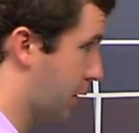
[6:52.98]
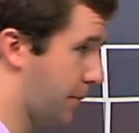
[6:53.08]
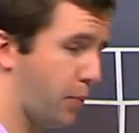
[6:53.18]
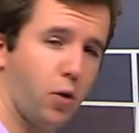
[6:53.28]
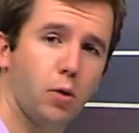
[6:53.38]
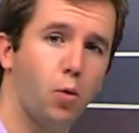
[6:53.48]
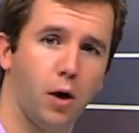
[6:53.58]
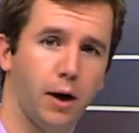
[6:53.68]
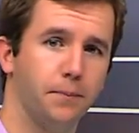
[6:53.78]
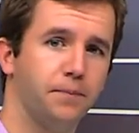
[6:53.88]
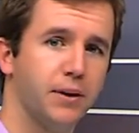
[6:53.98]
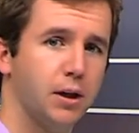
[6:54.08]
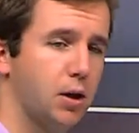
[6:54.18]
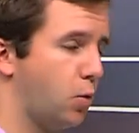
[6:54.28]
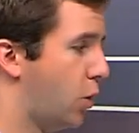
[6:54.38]
from point one,
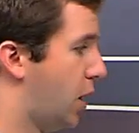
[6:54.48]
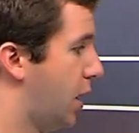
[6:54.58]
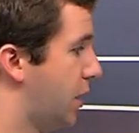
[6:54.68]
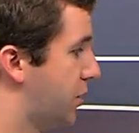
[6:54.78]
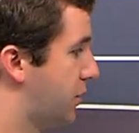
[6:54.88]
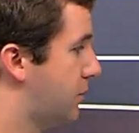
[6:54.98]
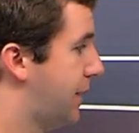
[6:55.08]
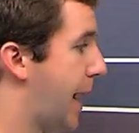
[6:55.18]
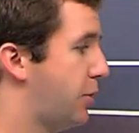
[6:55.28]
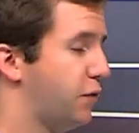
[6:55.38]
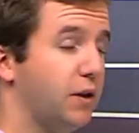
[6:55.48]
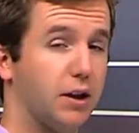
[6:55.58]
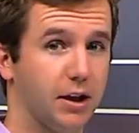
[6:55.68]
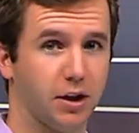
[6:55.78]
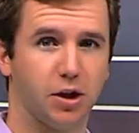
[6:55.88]
was
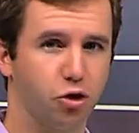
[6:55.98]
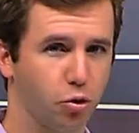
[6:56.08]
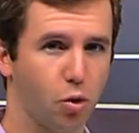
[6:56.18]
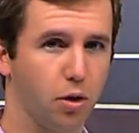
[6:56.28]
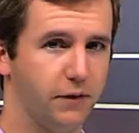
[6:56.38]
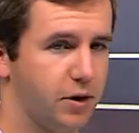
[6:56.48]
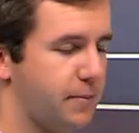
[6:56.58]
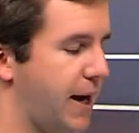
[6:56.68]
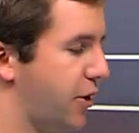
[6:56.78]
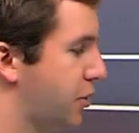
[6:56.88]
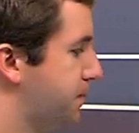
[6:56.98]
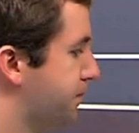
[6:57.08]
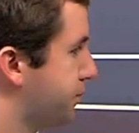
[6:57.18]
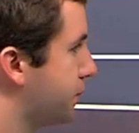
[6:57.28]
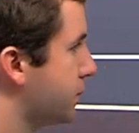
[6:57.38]
Gabashvili in control of this match.
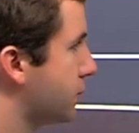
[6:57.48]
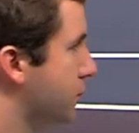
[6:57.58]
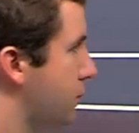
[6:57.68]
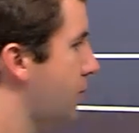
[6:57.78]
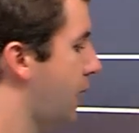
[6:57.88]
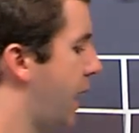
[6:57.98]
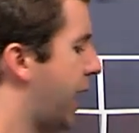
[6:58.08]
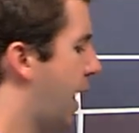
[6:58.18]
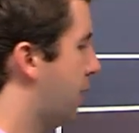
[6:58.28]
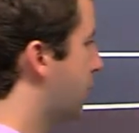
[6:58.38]
And